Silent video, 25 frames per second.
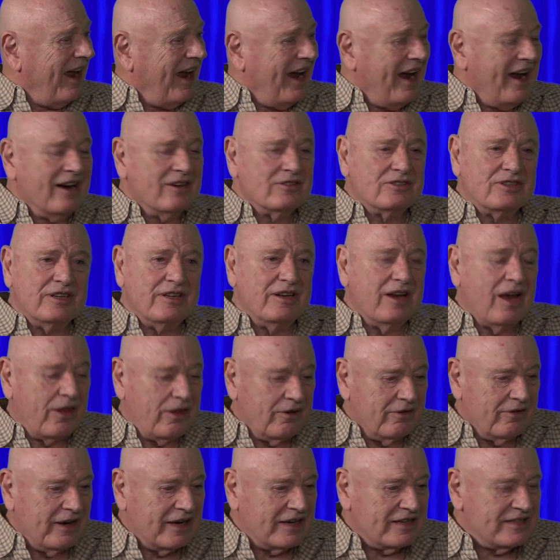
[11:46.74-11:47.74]
Here's
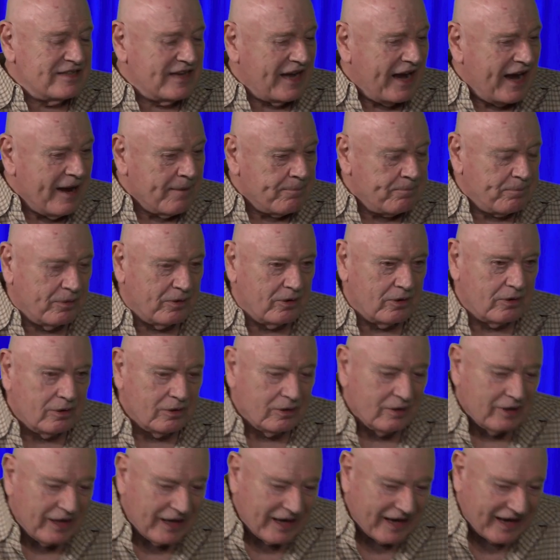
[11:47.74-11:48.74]
another
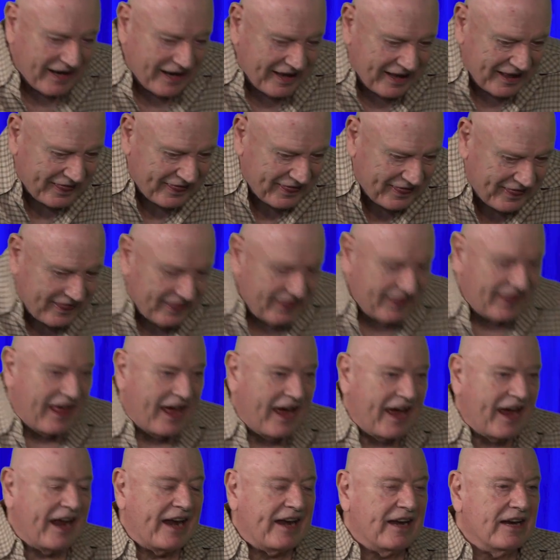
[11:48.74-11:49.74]
example
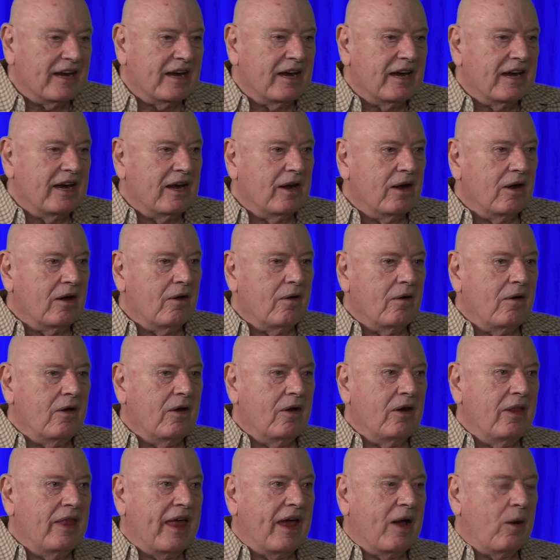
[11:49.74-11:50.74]
that
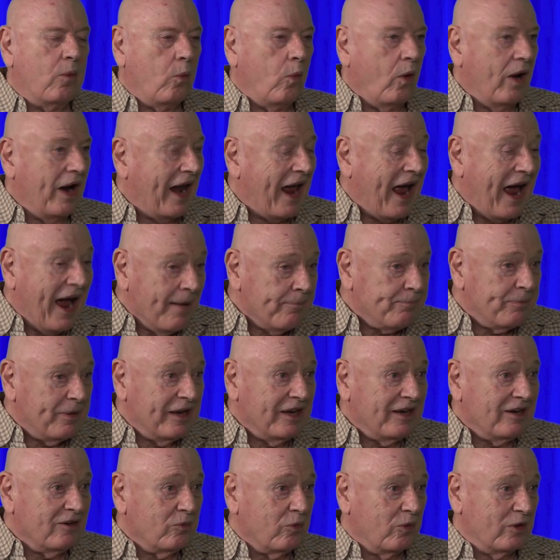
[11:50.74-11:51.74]
what
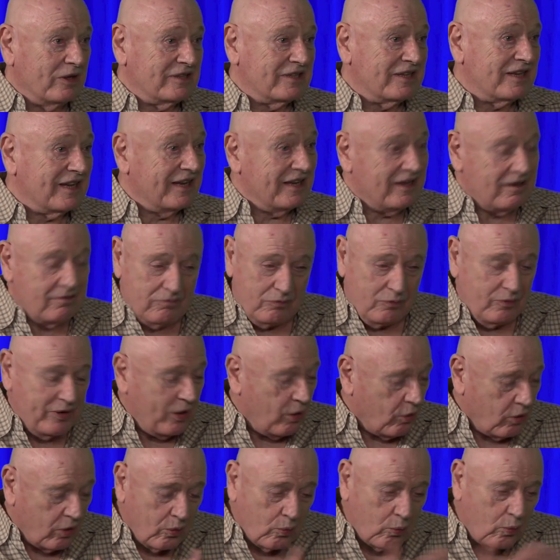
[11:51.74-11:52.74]
happened was that we
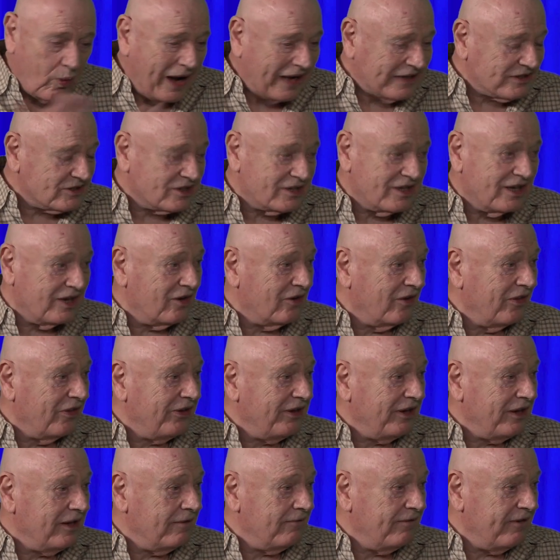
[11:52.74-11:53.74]
all watched it on
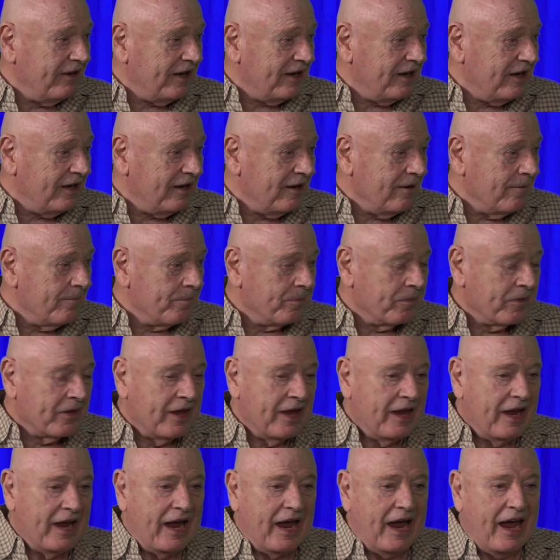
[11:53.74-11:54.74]
TV,
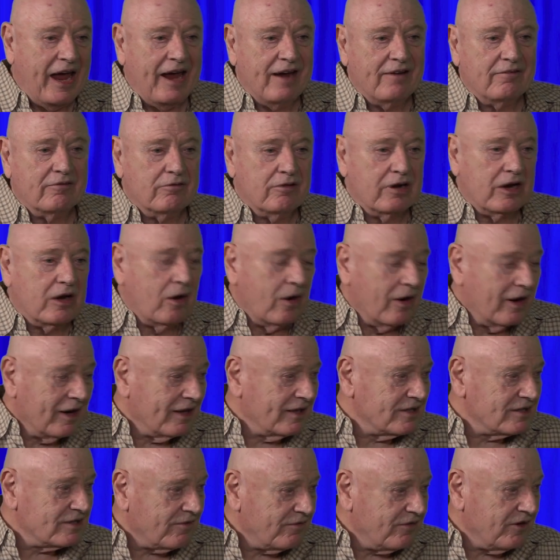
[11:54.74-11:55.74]
and
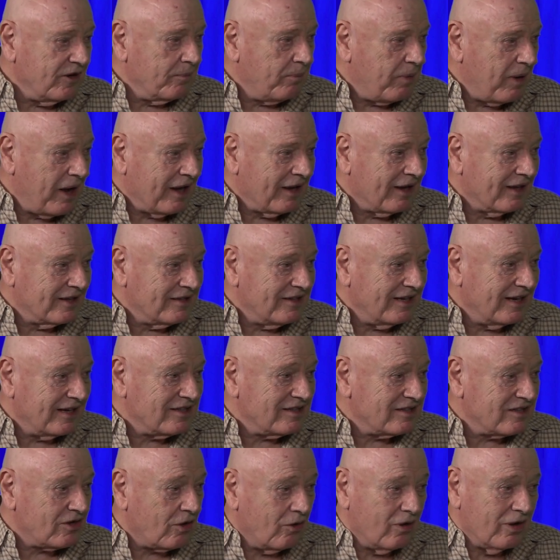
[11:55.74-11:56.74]
regardless of your
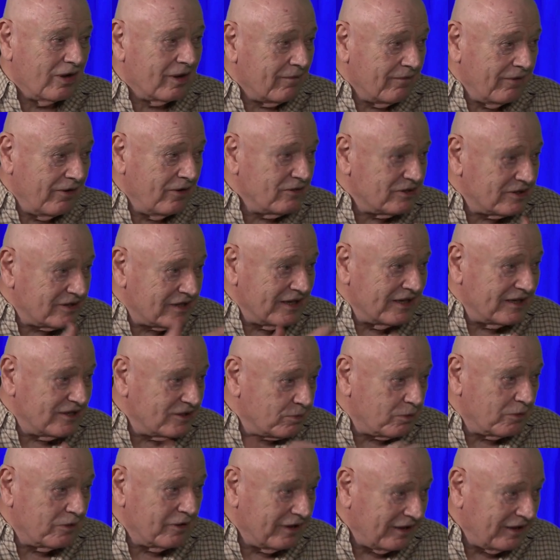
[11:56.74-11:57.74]
politics, all of those things were